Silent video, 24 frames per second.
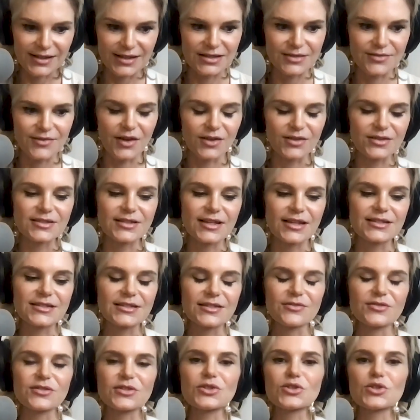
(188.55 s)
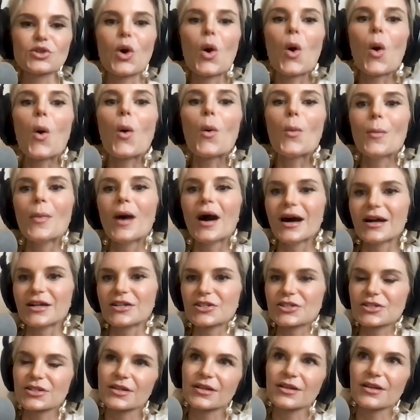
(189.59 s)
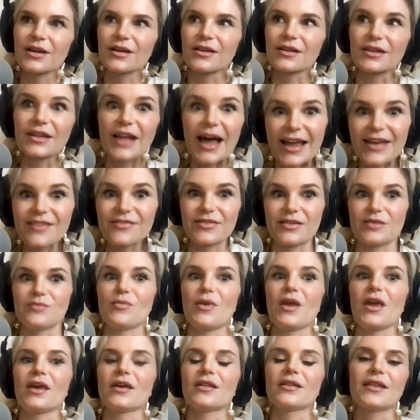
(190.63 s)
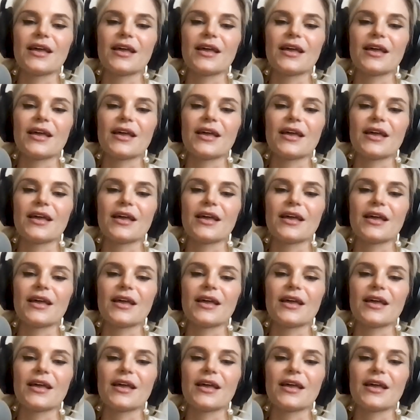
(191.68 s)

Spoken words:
this felt sense of so much life in me,